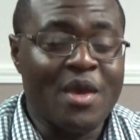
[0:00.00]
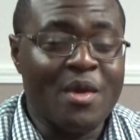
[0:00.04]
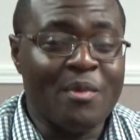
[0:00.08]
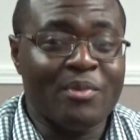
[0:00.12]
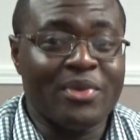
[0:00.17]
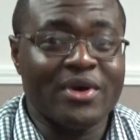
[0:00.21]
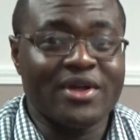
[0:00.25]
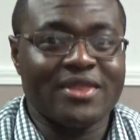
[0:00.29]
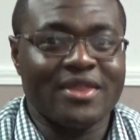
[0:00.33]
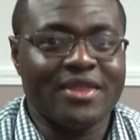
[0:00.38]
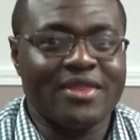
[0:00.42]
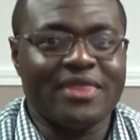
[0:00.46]

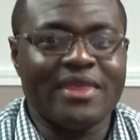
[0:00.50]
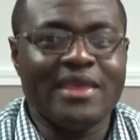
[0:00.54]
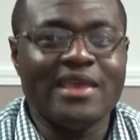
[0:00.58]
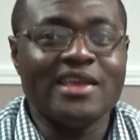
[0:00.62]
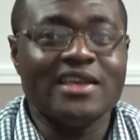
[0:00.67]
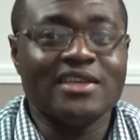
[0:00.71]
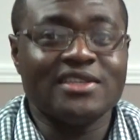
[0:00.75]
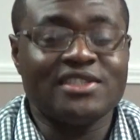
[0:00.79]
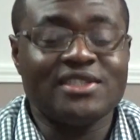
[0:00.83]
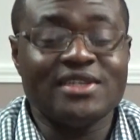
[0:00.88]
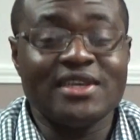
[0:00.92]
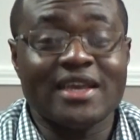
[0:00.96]
But the thing
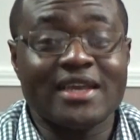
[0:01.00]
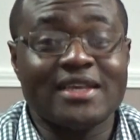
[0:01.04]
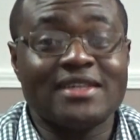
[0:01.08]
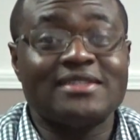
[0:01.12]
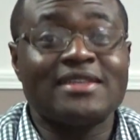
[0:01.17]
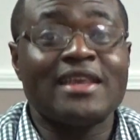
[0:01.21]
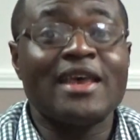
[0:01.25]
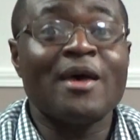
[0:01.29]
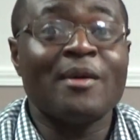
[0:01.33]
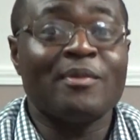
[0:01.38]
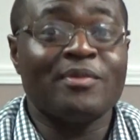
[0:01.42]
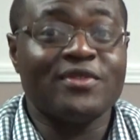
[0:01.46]
is, she
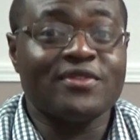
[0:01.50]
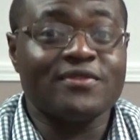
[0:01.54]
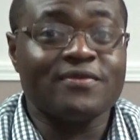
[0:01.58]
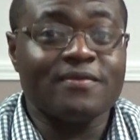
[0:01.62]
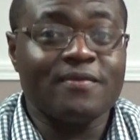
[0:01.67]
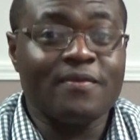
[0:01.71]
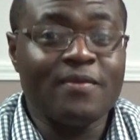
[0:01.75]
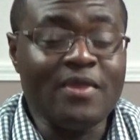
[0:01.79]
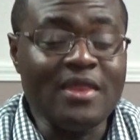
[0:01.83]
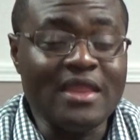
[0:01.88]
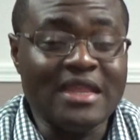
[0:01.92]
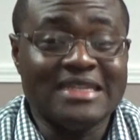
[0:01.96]
accepts
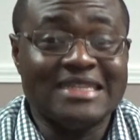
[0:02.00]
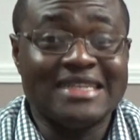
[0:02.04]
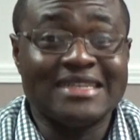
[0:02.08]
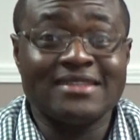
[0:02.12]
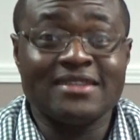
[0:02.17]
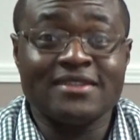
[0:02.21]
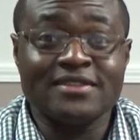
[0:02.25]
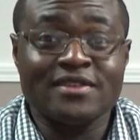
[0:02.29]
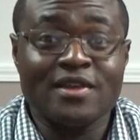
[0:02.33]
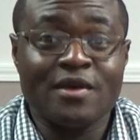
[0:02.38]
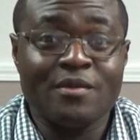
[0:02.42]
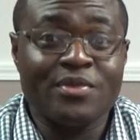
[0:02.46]
this
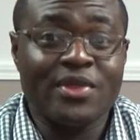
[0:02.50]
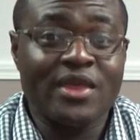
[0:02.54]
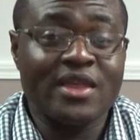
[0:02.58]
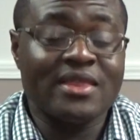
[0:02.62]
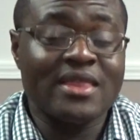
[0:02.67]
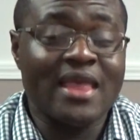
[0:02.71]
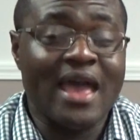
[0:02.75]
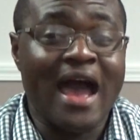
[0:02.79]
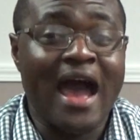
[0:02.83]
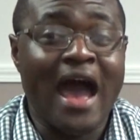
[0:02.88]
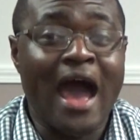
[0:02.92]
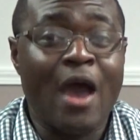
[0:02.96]
is something
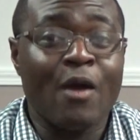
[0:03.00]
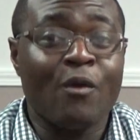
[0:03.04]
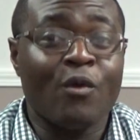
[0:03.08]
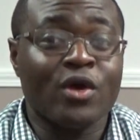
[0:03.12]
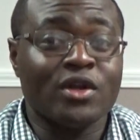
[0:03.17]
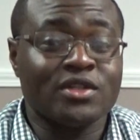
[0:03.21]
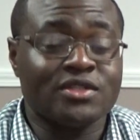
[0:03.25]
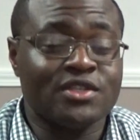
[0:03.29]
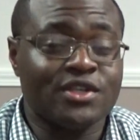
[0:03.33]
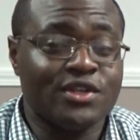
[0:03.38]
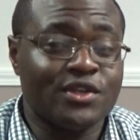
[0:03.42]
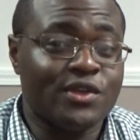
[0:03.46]
that I
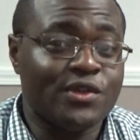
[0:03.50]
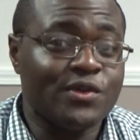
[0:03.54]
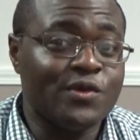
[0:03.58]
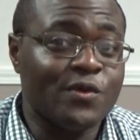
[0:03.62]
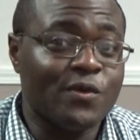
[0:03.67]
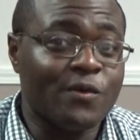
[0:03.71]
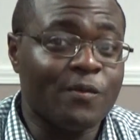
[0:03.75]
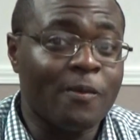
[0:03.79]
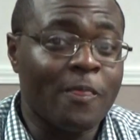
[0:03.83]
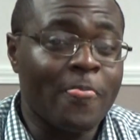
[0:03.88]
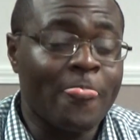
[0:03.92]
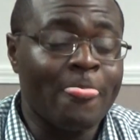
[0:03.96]
want to
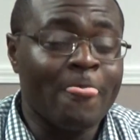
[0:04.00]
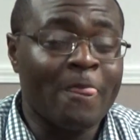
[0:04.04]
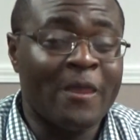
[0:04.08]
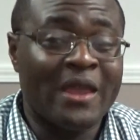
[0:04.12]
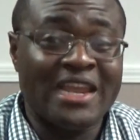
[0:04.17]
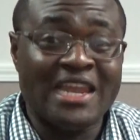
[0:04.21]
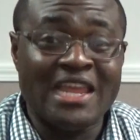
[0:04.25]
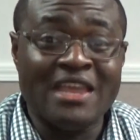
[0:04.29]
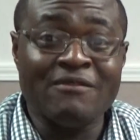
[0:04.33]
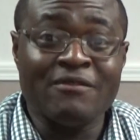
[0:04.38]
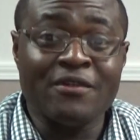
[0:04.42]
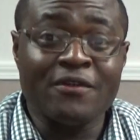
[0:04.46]
do.
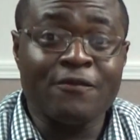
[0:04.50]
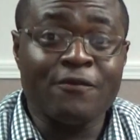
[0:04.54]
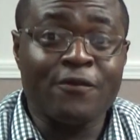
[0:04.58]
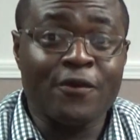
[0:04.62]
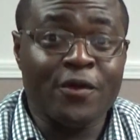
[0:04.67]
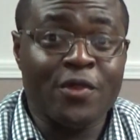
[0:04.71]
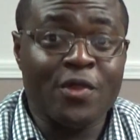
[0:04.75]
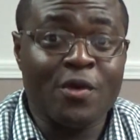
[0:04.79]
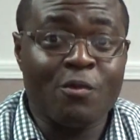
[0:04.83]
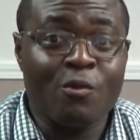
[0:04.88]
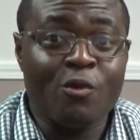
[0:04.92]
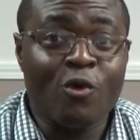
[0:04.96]
And even
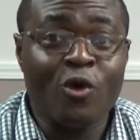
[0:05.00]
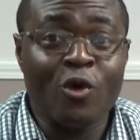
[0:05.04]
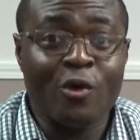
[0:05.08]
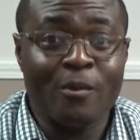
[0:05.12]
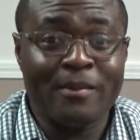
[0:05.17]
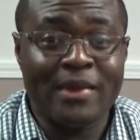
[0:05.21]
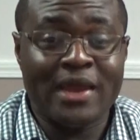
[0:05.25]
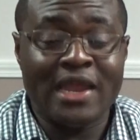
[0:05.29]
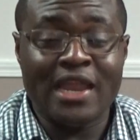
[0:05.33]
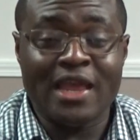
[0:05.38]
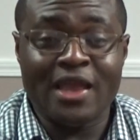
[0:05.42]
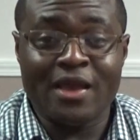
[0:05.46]
furthermore,
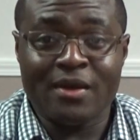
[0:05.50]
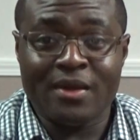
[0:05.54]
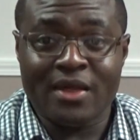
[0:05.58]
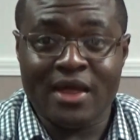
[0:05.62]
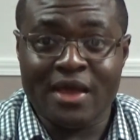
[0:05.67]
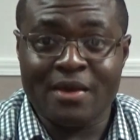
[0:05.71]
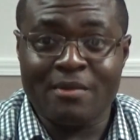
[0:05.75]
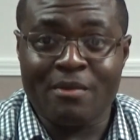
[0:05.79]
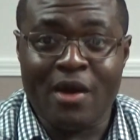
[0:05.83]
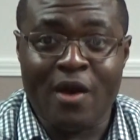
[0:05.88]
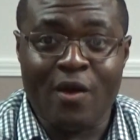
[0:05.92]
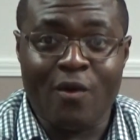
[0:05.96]
meeting
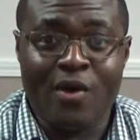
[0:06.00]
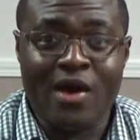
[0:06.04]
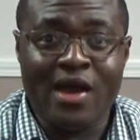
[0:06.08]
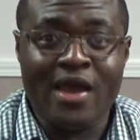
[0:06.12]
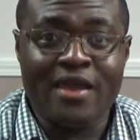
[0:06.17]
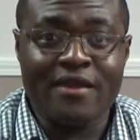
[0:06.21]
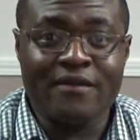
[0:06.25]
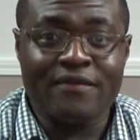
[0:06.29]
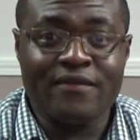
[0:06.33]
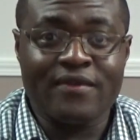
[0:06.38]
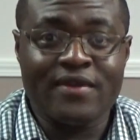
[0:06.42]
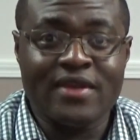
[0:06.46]
like my
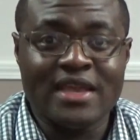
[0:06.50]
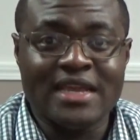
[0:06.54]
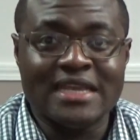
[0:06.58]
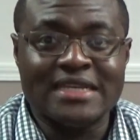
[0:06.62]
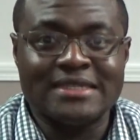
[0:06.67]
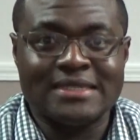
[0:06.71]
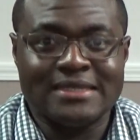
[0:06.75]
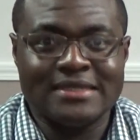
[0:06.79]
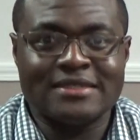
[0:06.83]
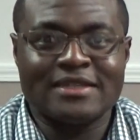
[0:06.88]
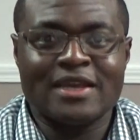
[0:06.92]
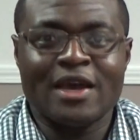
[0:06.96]
wife,
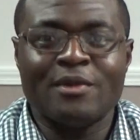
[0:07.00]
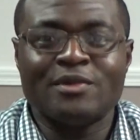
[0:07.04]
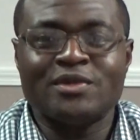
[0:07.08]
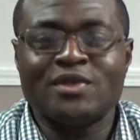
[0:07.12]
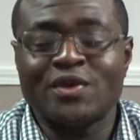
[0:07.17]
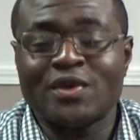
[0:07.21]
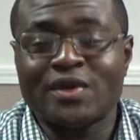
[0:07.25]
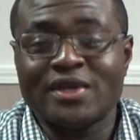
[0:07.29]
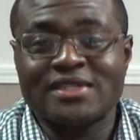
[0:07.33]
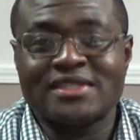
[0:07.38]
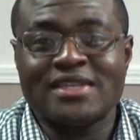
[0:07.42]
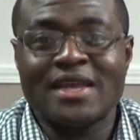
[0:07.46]
she's come
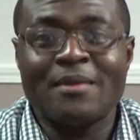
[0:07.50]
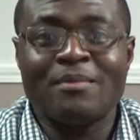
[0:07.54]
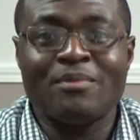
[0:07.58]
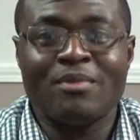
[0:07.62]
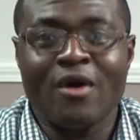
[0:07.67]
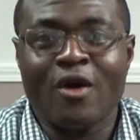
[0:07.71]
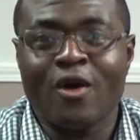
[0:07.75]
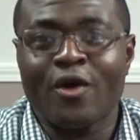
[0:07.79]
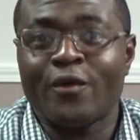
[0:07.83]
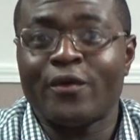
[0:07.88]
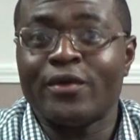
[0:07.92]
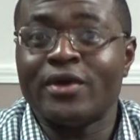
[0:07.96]
to accept
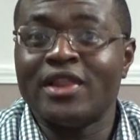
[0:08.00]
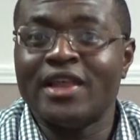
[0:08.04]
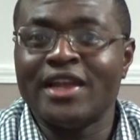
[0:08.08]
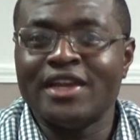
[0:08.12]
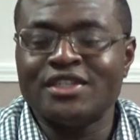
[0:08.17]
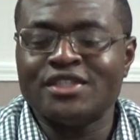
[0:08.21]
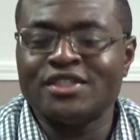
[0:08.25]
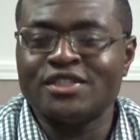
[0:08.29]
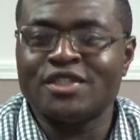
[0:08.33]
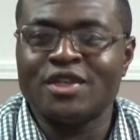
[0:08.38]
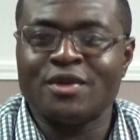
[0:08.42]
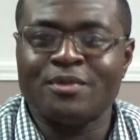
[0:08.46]
our
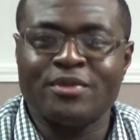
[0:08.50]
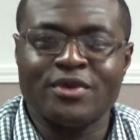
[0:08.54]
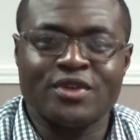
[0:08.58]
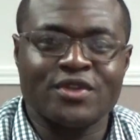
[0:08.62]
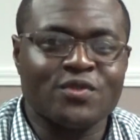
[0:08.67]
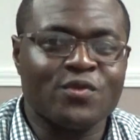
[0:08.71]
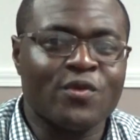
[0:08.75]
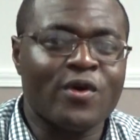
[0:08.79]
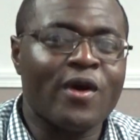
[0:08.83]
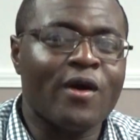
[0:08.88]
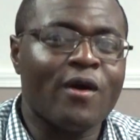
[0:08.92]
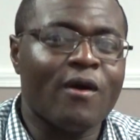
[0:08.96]
relationship
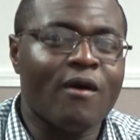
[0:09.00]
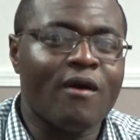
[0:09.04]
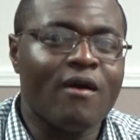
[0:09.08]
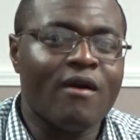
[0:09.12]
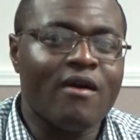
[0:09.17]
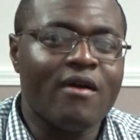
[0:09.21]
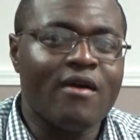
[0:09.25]
as well.